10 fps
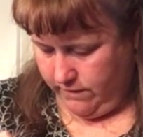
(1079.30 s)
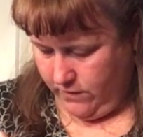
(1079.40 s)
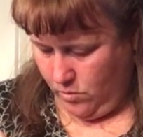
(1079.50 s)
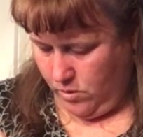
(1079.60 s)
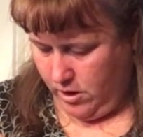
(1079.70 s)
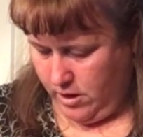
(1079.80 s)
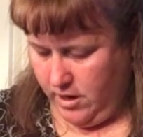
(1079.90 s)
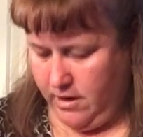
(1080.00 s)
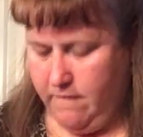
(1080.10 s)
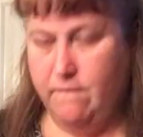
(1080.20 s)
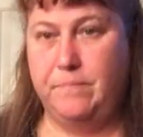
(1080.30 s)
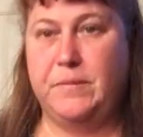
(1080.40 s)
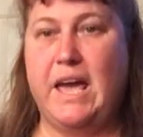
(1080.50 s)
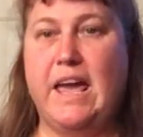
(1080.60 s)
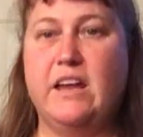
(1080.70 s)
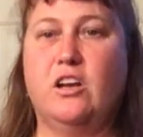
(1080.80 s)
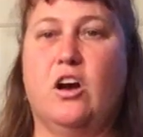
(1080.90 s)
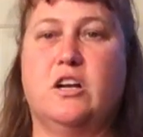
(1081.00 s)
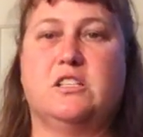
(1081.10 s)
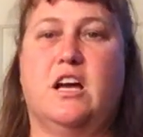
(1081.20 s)
4, 8
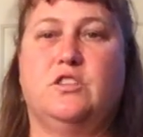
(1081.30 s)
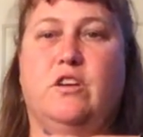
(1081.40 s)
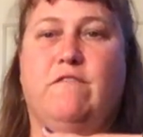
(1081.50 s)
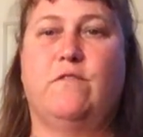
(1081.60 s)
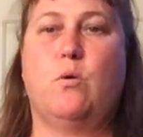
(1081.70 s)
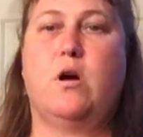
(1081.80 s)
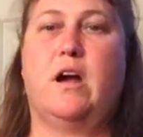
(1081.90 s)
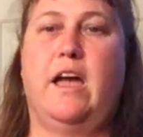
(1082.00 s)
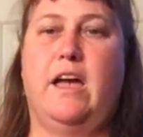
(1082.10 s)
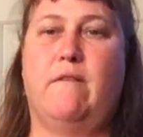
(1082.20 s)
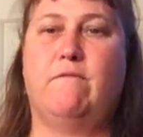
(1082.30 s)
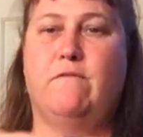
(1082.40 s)
card slots. You have 4 and